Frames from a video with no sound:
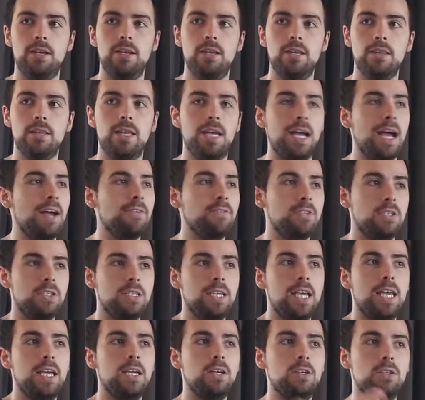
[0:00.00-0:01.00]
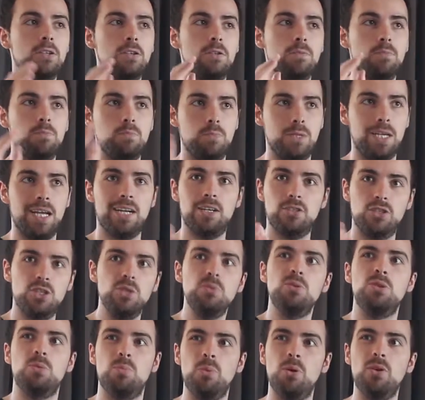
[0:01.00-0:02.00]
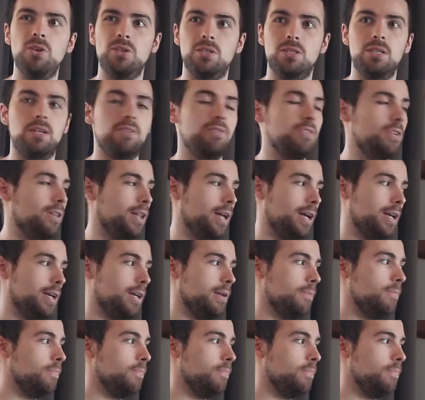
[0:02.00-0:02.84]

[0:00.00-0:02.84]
They have to choose your poison, if you like.